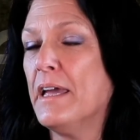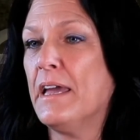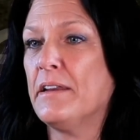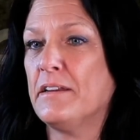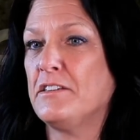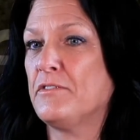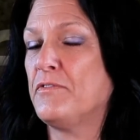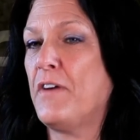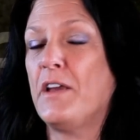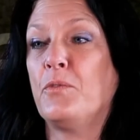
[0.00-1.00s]
And I
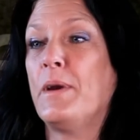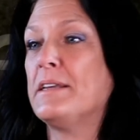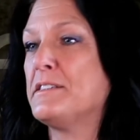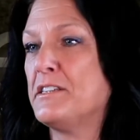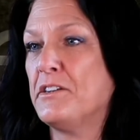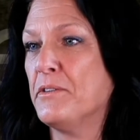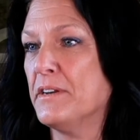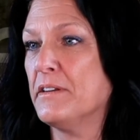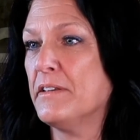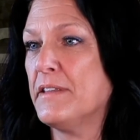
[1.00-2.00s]
just find ways to do
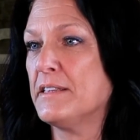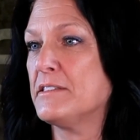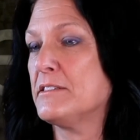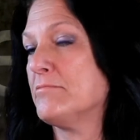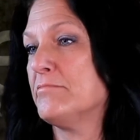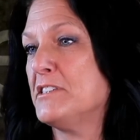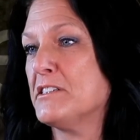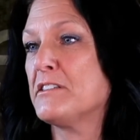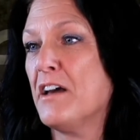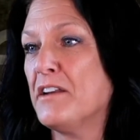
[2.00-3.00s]
it. And that's
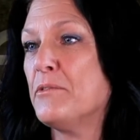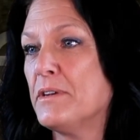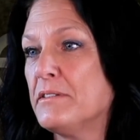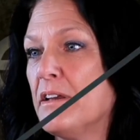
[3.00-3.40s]
just kind of what